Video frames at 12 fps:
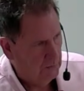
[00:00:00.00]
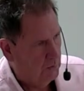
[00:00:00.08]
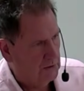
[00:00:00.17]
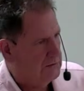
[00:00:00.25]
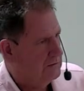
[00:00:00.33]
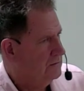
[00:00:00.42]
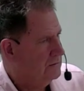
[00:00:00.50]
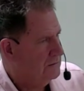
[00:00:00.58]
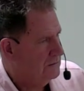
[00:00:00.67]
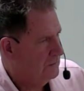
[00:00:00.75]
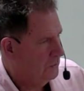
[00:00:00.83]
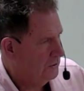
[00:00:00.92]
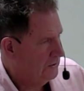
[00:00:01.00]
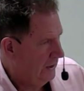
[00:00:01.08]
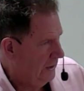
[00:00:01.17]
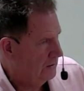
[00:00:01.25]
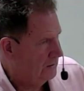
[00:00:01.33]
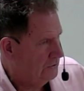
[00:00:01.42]
what
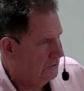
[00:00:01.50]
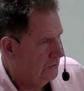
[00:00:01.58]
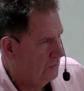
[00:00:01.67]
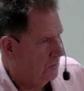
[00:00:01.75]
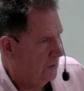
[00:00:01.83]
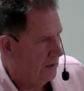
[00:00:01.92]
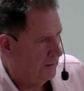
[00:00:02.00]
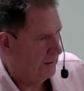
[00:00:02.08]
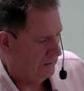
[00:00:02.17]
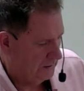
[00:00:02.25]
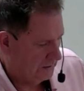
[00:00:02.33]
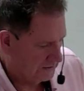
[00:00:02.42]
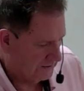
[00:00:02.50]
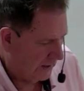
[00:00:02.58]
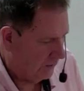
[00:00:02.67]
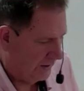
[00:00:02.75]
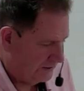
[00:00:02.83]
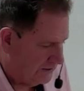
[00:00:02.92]
angle do you want. Because how
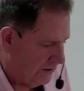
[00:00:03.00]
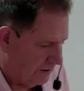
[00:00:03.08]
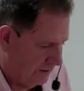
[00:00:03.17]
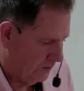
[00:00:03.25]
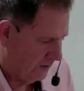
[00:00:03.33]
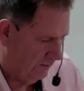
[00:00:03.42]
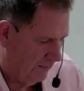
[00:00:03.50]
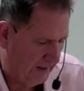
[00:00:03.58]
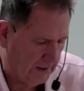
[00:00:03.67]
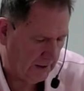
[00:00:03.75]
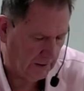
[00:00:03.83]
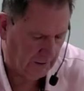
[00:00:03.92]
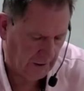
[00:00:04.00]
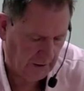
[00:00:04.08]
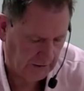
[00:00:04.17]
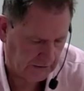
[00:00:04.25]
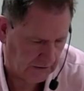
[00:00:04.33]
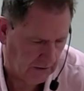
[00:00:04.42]
I started with making
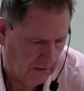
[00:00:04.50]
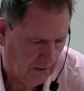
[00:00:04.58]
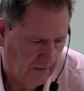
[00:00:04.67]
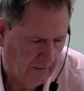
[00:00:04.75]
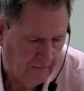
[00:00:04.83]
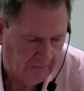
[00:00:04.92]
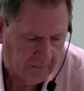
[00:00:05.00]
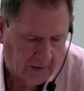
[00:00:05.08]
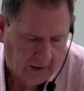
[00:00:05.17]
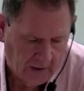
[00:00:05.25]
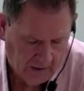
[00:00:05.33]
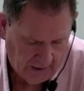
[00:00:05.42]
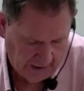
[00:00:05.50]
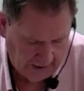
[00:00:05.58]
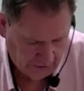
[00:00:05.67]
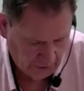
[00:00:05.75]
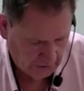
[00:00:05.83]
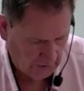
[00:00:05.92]
these, I
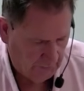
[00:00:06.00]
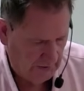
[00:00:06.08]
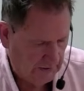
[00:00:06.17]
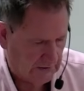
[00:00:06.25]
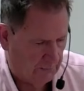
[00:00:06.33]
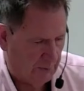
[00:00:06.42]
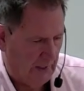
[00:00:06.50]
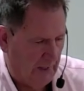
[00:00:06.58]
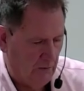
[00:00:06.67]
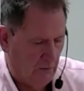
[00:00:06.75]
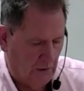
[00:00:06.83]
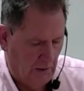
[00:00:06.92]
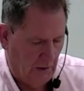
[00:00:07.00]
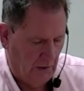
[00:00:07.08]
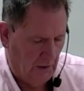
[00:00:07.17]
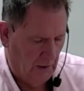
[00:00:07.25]
took the piece of plywood